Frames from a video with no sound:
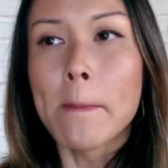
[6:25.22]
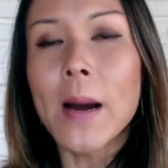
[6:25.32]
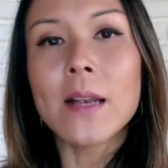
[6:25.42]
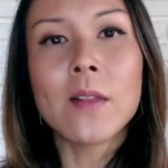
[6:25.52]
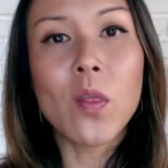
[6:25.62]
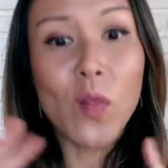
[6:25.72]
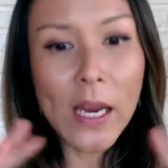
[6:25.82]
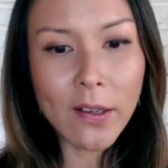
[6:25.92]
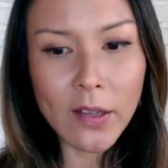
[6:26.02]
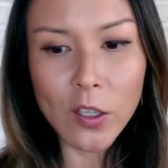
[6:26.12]
but the
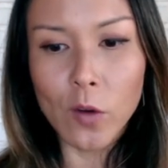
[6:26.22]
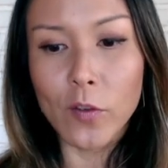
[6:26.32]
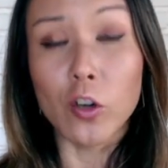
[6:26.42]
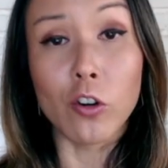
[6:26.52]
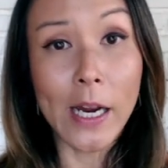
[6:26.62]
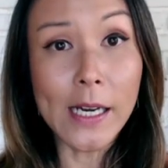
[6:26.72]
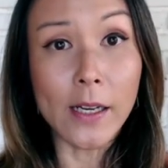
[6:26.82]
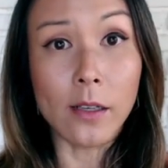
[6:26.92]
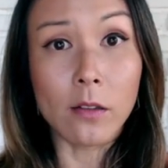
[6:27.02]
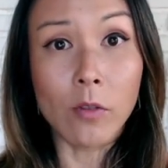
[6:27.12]
things that you've
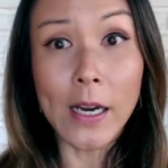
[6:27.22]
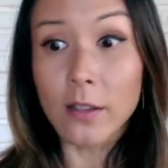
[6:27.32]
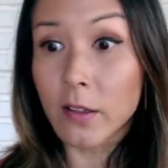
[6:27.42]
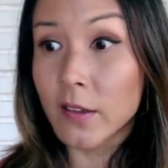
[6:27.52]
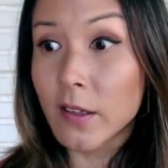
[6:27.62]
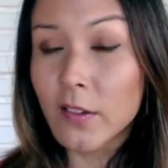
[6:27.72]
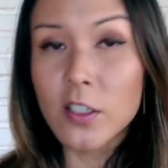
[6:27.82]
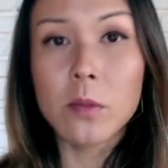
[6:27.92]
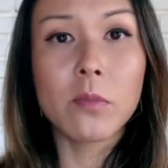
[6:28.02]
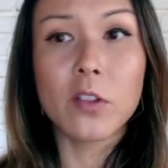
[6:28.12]
created, right? The
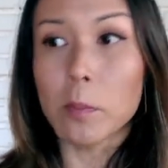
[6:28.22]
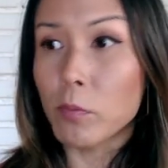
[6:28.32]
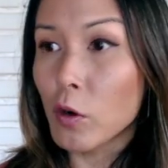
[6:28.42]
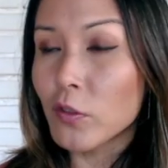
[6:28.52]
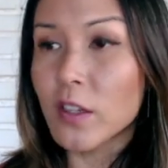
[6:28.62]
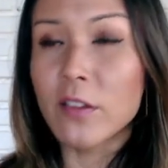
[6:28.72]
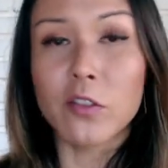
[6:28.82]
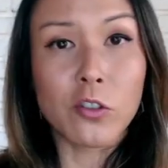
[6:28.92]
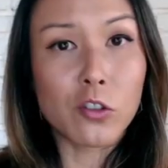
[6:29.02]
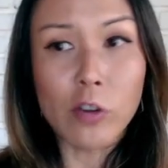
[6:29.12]
systems, the process, the
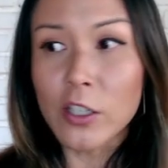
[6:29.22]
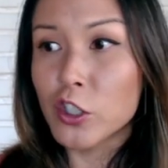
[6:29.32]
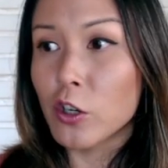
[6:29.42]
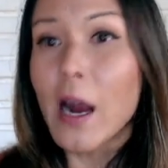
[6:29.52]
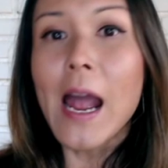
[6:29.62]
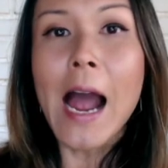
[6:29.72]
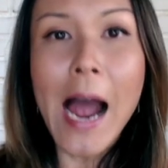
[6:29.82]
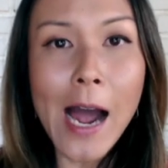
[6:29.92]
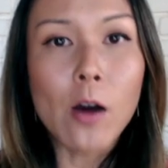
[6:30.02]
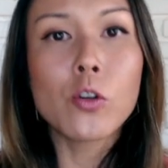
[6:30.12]
structure,
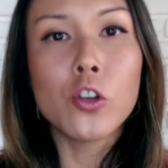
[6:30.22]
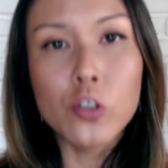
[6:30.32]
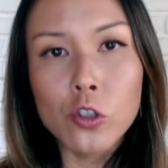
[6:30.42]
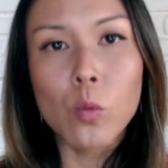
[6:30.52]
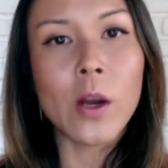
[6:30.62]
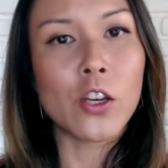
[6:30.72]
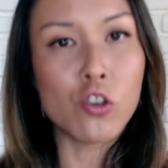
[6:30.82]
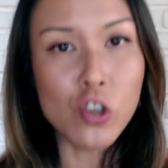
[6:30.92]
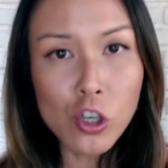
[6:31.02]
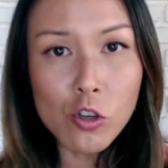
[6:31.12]
how you do what you
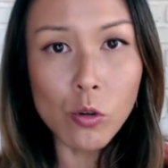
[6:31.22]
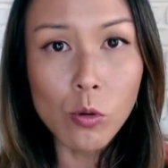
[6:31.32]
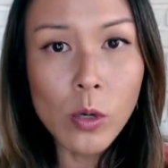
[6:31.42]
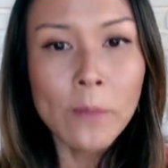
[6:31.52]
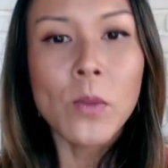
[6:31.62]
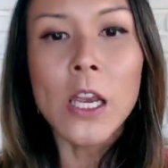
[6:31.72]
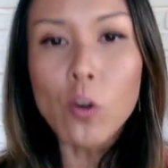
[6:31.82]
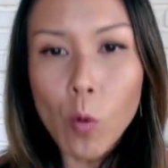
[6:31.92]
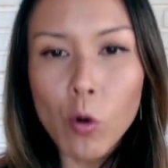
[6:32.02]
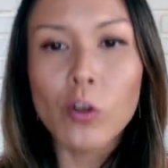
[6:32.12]
do in
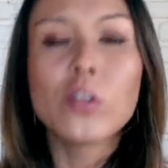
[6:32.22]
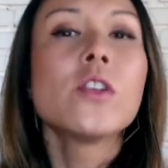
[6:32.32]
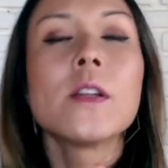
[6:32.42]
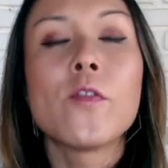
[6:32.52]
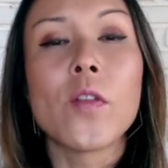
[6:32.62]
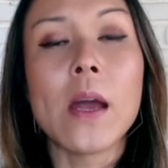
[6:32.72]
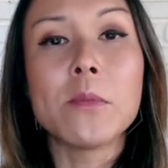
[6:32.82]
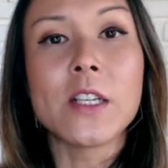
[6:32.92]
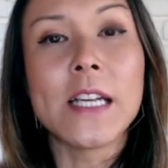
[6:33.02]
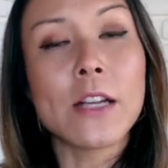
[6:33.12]
order for them
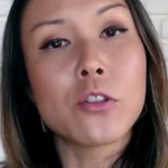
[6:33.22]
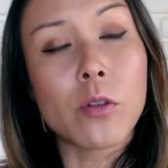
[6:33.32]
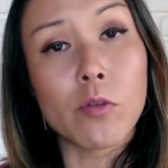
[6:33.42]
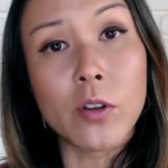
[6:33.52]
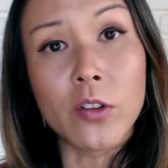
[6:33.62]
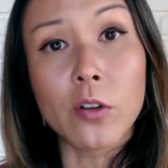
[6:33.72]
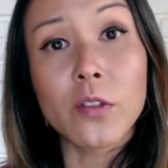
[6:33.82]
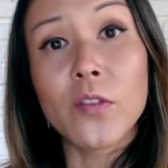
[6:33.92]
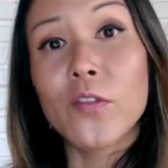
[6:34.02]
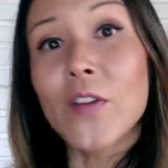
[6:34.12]
to get to the results
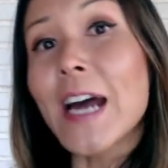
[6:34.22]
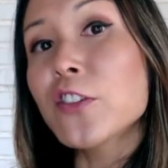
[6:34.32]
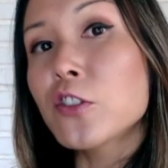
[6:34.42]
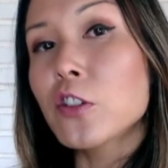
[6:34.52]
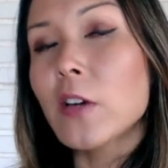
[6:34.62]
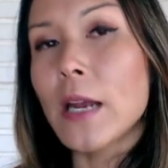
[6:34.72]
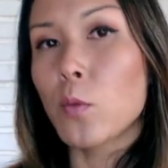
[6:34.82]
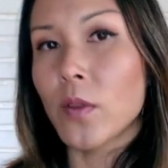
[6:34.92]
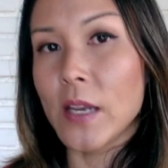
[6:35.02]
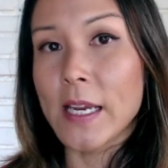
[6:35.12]
faster and
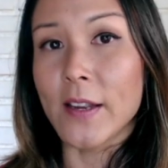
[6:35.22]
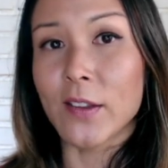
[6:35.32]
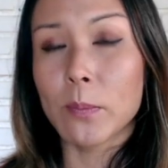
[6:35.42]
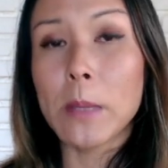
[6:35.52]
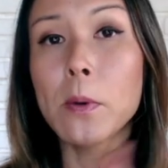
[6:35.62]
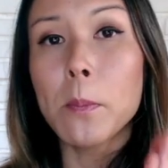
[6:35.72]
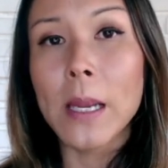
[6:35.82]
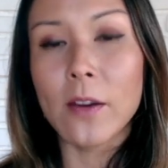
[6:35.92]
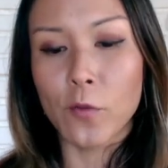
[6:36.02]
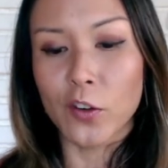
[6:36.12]
with ease. People
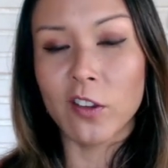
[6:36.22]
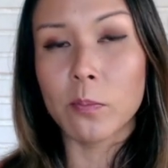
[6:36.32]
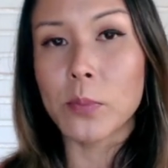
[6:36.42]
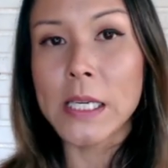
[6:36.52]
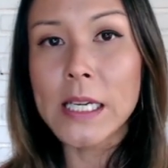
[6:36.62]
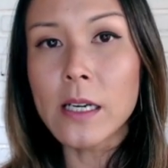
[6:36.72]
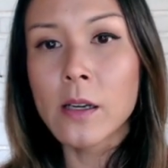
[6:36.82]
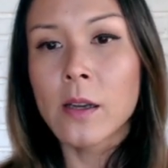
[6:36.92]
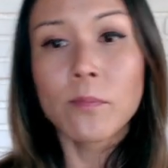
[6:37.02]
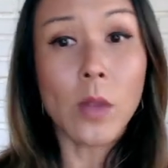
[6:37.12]
pay for speed,
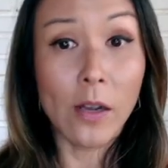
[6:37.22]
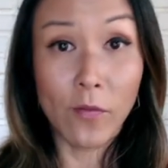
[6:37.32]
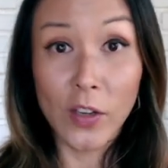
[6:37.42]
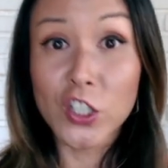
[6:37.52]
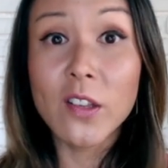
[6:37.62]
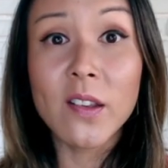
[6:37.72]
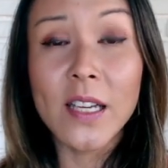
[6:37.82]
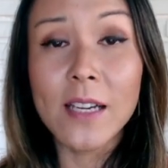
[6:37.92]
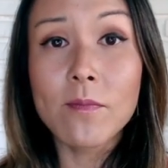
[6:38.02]
efficiency,